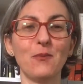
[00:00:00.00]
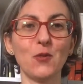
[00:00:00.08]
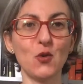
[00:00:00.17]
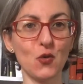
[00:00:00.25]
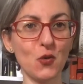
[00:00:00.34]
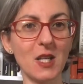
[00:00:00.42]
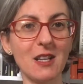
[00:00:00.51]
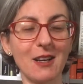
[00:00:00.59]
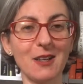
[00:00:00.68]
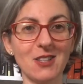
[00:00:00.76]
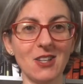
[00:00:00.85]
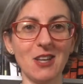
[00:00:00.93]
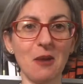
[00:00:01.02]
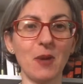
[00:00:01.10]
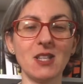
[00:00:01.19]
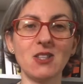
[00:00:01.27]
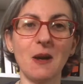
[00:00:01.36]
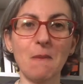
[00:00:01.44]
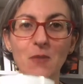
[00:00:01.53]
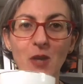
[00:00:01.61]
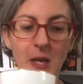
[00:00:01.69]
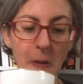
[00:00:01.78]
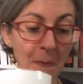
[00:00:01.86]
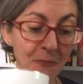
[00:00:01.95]
Do it like as I take my time.
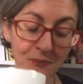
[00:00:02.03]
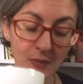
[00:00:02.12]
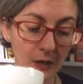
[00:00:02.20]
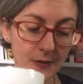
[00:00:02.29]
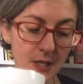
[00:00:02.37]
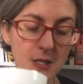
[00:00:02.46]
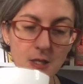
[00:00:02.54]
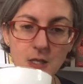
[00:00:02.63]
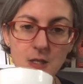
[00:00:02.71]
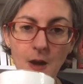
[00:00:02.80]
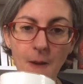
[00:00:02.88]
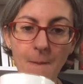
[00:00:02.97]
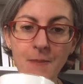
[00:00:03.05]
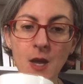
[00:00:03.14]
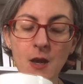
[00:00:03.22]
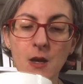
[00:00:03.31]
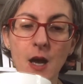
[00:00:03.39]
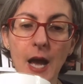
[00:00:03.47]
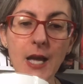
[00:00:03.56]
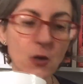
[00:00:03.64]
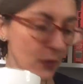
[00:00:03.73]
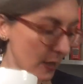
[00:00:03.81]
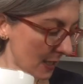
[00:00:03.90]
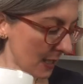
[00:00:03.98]
Like, you know, this is, I
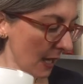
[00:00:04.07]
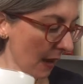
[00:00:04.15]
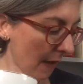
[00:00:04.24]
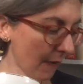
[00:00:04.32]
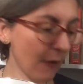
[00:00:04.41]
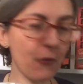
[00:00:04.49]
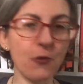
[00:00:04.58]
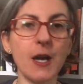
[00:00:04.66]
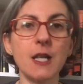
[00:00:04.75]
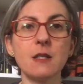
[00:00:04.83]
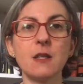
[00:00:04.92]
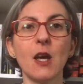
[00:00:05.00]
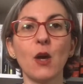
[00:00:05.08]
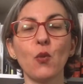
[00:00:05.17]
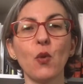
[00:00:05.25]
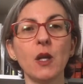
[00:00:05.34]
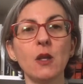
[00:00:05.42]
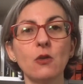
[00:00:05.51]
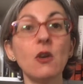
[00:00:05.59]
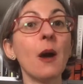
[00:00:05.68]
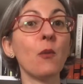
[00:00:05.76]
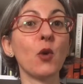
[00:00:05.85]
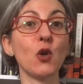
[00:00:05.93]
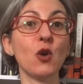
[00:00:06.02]
could see having friends, like in a time
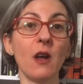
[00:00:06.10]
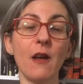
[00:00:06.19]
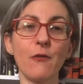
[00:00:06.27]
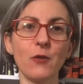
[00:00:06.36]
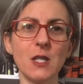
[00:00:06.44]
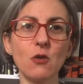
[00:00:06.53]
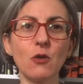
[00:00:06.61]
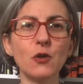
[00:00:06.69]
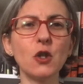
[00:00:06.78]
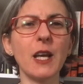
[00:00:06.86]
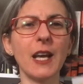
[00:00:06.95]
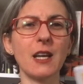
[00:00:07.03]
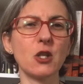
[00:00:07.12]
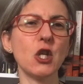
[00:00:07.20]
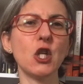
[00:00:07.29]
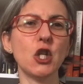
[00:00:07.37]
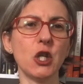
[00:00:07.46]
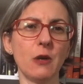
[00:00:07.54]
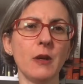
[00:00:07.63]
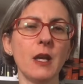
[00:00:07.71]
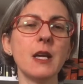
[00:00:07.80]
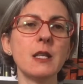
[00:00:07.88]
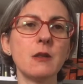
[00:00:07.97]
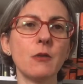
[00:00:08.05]
where you can have friends over, like actually sharing
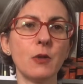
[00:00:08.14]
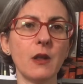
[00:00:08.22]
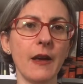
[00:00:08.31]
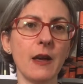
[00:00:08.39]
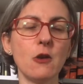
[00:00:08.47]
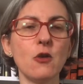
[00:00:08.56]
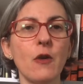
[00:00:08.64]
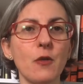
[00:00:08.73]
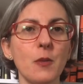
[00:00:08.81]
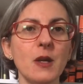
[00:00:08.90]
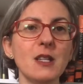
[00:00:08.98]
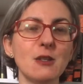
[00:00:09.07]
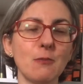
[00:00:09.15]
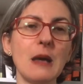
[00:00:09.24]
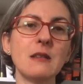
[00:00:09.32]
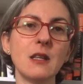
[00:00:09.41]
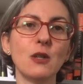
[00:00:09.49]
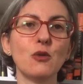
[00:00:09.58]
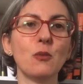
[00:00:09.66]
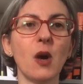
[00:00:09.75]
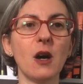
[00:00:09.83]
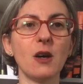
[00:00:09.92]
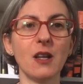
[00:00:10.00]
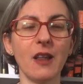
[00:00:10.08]
it with, like, you know, everybody's passing the
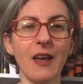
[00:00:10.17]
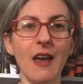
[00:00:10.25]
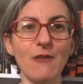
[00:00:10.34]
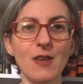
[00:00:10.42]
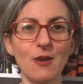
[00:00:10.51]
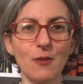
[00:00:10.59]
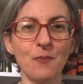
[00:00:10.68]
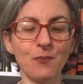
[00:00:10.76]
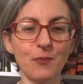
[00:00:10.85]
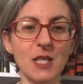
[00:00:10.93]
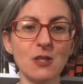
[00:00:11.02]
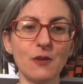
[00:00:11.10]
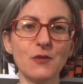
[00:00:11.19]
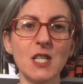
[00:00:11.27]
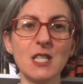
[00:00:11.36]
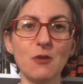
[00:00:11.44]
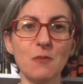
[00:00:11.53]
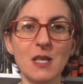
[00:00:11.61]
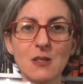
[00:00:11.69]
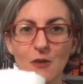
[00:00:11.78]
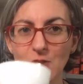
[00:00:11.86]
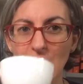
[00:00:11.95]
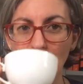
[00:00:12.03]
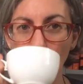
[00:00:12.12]
bar and like having a bit of this, a bit of
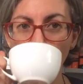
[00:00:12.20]
that.